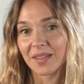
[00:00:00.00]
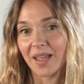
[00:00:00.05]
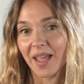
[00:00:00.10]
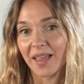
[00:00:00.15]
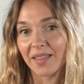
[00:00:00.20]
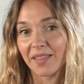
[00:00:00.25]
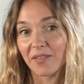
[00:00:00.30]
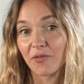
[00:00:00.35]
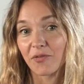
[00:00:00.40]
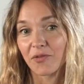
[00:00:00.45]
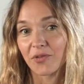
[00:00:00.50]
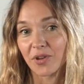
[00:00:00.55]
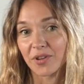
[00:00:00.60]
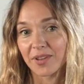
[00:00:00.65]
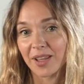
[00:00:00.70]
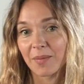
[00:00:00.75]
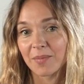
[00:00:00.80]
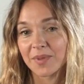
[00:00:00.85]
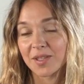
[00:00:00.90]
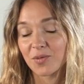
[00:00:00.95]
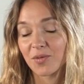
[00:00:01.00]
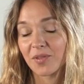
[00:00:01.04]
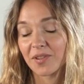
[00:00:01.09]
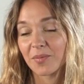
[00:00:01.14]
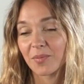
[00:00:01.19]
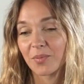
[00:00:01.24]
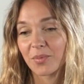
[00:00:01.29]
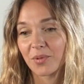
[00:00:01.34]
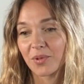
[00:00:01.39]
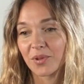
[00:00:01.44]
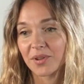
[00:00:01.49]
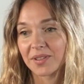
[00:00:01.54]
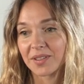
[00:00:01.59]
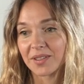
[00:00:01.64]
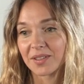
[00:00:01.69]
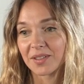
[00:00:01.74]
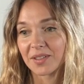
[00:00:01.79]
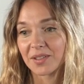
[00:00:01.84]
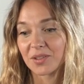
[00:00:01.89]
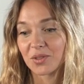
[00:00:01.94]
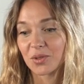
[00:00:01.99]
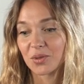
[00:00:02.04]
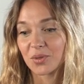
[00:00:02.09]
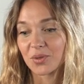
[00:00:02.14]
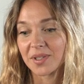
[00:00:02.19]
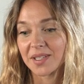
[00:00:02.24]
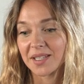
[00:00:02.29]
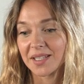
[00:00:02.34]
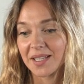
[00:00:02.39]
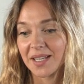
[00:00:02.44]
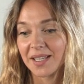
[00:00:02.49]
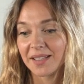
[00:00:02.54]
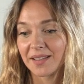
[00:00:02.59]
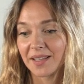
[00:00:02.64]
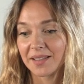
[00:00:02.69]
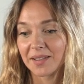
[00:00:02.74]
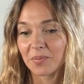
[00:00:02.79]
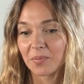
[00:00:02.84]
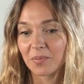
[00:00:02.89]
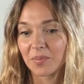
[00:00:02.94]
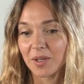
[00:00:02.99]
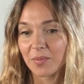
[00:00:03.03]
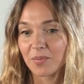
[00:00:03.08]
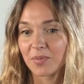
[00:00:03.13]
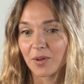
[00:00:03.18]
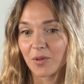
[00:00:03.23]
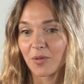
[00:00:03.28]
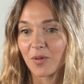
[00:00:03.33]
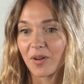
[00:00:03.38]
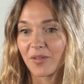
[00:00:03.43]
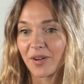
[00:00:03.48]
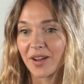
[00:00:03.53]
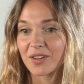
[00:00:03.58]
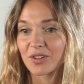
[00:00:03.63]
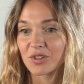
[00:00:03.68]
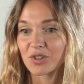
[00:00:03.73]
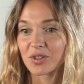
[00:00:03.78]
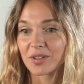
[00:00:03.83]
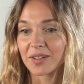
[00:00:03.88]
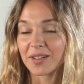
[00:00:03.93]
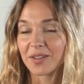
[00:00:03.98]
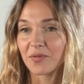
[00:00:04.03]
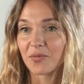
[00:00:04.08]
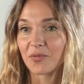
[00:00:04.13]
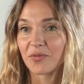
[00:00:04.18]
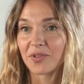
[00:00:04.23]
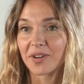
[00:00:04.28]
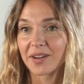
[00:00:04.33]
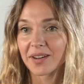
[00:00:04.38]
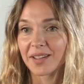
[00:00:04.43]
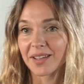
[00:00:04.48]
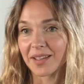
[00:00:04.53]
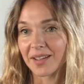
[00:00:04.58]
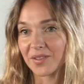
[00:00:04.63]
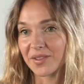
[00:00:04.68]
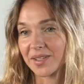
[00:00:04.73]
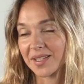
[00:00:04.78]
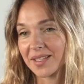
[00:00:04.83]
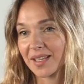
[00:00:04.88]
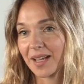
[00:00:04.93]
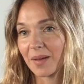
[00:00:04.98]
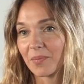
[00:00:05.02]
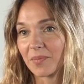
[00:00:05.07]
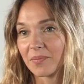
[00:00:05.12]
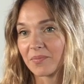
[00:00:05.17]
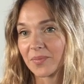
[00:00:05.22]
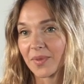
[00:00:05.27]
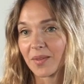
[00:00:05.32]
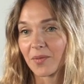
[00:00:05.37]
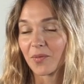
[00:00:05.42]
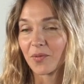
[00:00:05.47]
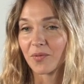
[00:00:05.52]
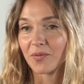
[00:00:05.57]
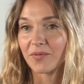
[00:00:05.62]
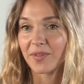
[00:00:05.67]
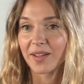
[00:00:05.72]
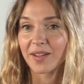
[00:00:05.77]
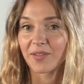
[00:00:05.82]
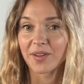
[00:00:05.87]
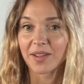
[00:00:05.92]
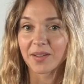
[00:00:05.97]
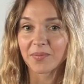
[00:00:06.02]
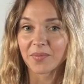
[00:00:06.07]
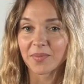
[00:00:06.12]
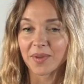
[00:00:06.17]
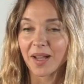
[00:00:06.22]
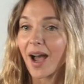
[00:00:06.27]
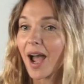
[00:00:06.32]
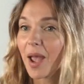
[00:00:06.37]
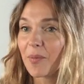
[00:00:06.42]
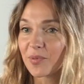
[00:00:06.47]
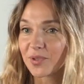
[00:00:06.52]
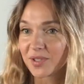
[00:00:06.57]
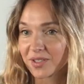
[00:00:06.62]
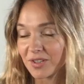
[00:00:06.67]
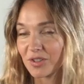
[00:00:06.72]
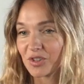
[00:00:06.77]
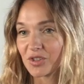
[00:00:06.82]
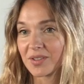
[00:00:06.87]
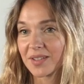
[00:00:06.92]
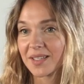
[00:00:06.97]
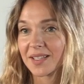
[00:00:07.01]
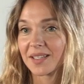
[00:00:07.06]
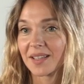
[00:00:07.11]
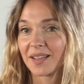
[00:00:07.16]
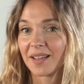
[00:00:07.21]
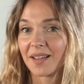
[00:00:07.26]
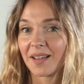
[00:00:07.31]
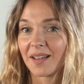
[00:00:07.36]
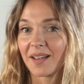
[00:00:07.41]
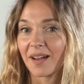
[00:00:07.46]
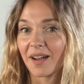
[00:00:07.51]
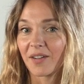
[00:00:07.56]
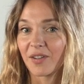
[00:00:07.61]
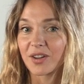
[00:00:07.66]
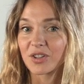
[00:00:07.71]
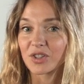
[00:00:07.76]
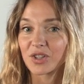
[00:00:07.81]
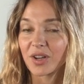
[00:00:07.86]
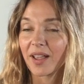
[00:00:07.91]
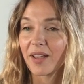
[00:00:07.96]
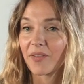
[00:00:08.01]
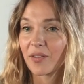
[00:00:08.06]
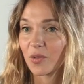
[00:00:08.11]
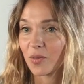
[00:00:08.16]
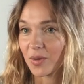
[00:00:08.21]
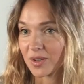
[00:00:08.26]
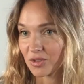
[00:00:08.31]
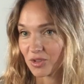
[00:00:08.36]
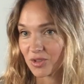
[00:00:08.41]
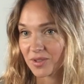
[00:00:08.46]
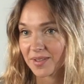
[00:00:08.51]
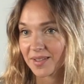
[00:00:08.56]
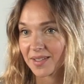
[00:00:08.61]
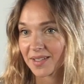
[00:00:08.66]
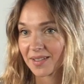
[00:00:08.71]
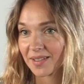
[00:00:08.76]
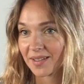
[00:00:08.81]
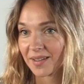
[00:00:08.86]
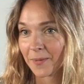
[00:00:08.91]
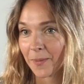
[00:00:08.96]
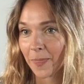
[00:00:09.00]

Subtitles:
and for them, it's very important to see that people who are actually working in some very high positions are actually have questions,